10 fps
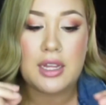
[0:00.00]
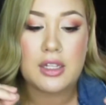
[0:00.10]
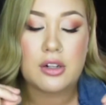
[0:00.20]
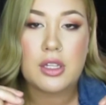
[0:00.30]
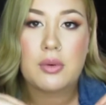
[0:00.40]
I
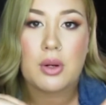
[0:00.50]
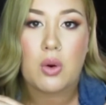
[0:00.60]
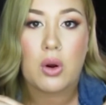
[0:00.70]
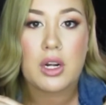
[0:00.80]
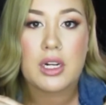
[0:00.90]
literally
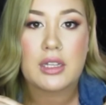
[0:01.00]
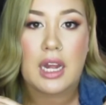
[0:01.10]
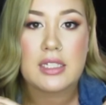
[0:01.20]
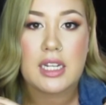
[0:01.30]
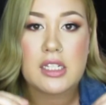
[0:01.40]
recorded it
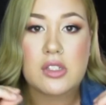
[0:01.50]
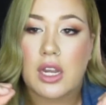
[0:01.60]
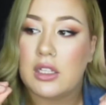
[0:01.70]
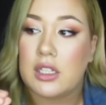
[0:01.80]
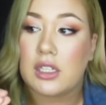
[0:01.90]
that day,
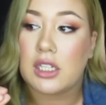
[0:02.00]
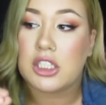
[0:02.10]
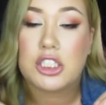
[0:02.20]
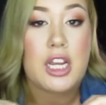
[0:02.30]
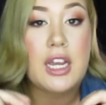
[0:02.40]
so I look like
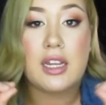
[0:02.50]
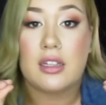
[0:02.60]
shit.